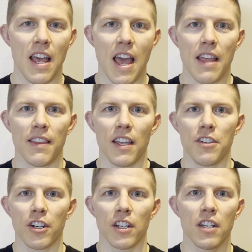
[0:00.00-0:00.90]
And then
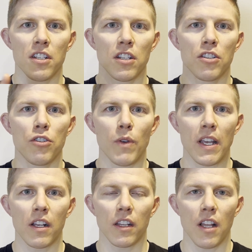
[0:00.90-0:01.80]
you're going to do a
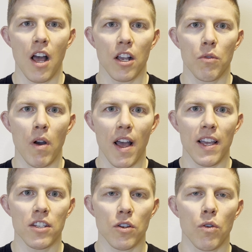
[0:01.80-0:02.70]

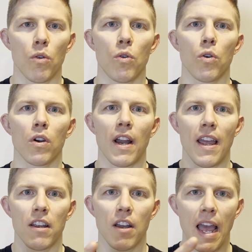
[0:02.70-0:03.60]
clockwise or
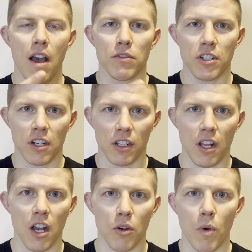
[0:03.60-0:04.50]
a
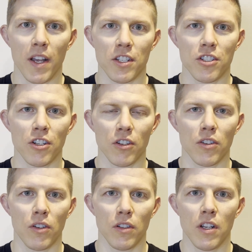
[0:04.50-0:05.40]
counterclockwise
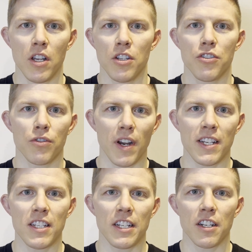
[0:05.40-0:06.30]
circle,
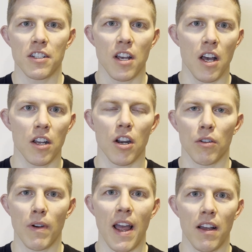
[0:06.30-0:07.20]
tracing your tongue
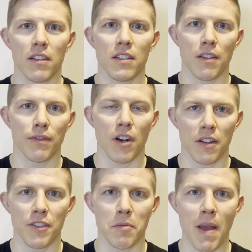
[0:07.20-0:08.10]
around the front
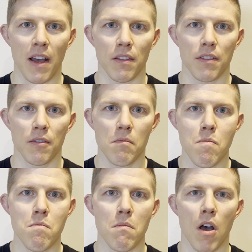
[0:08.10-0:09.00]
of your mouth.
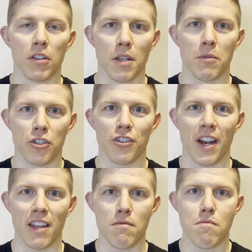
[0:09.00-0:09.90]
I'll
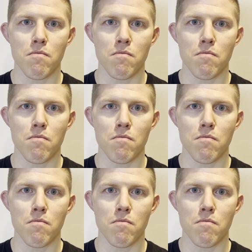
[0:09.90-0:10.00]
demonstrate.